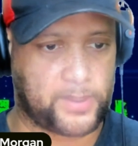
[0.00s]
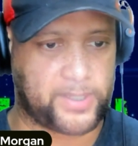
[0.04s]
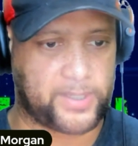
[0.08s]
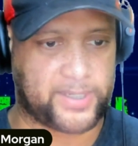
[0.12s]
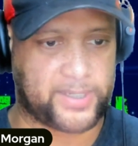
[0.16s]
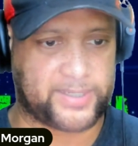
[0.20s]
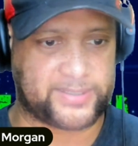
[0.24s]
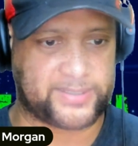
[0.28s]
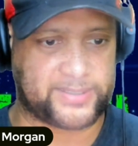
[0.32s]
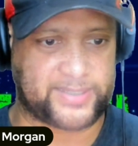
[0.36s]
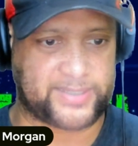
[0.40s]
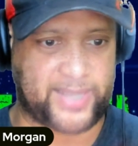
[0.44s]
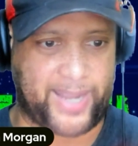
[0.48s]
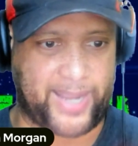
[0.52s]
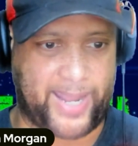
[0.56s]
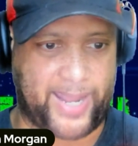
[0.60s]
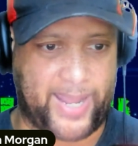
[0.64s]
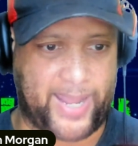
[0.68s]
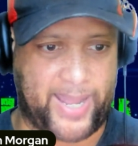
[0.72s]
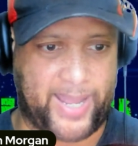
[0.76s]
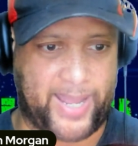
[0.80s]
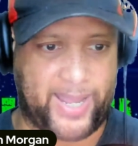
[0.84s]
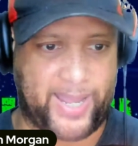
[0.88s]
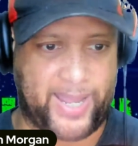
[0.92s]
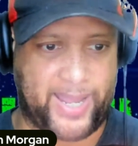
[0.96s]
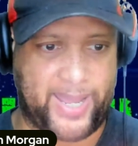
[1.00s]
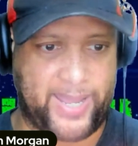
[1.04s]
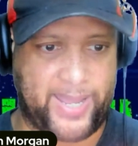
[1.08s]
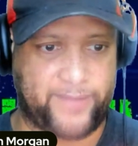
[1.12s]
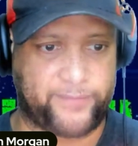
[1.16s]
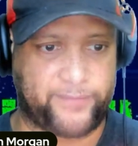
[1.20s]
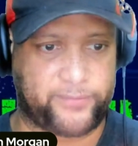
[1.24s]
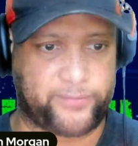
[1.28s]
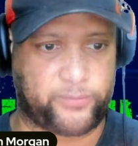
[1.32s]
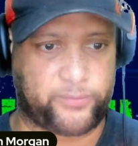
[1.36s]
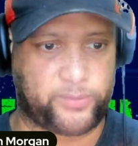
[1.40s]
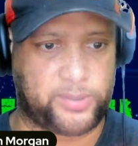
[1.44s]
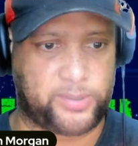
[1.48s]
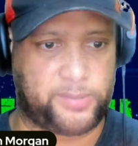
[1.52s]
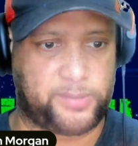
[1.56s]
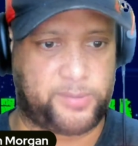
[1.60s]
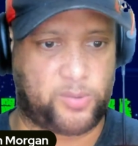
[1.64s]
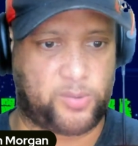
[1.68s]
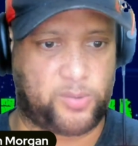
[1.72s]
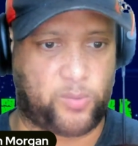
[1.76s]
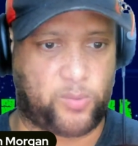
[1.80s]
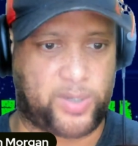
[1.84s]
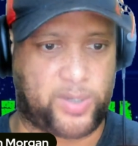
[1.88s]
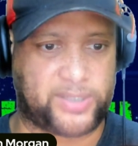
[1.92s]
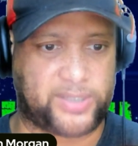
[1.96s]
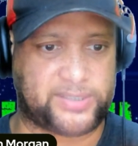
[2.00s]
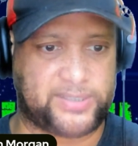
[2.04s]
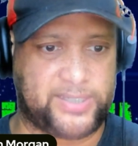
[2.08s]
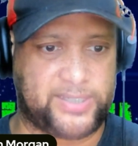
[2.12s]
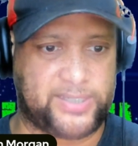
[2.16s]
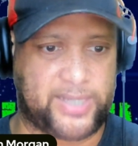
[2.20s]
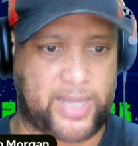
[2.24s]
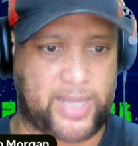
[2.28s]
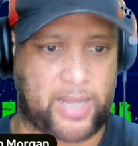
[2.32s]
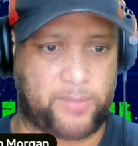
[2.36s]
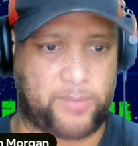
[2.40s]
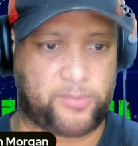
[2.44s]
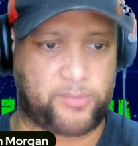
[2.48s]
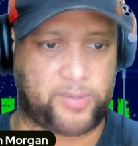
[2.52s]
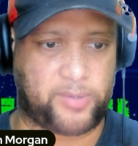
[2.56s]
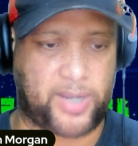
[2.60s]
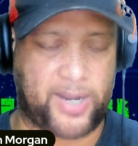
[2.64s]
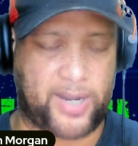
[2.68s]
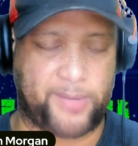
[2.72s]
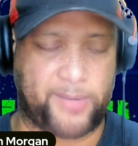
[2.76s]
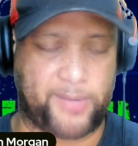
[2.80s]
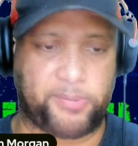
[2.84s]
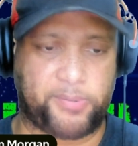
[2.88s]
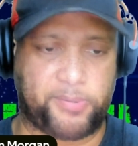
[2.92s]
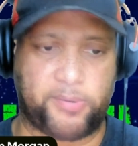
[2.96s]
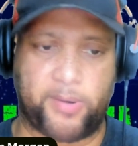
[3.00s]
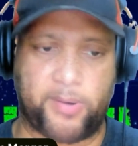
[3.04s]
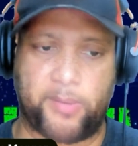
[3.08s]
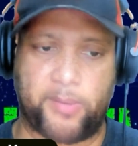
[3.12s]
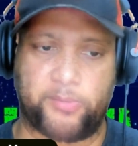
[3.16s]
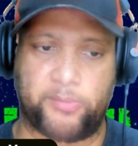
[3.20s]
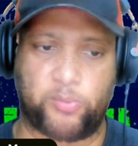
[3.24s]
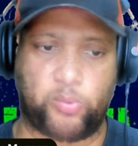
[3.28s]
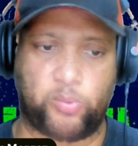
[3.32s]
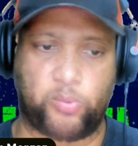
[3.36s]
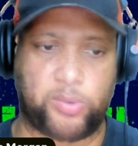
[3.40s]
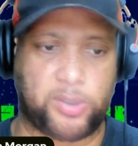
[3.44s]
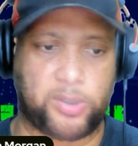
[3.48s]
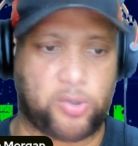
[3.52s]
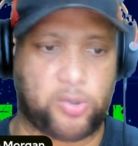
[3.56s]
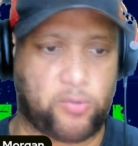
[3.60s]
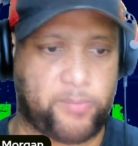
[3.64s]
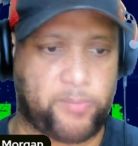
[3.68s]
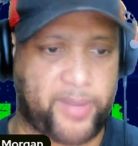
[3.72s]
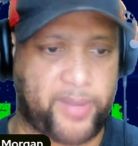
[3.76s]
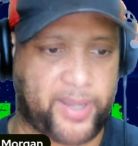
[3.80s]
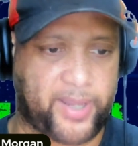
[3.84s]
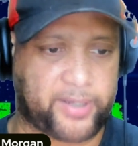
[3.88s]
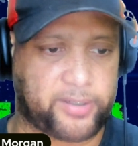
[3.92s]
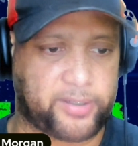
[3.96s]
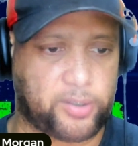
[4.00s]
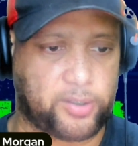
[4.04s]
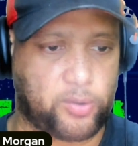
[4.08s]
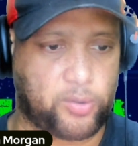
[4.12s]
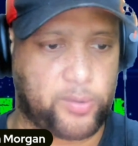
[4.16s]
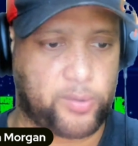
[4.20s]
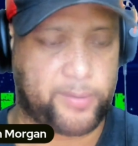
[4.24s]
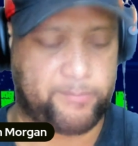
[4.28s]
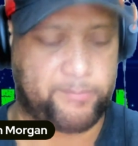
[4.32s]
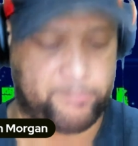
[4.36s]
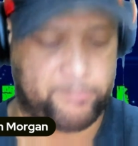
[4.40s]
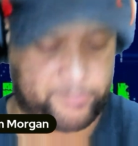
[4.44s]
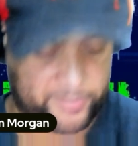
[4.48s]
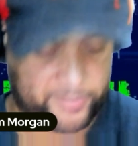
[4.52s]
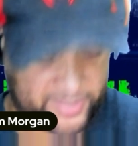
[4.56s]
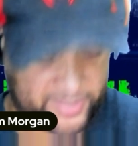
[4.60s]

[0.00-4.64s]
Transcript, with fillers: Like I said, I haven't really been watching it. I'm I probably will go back though and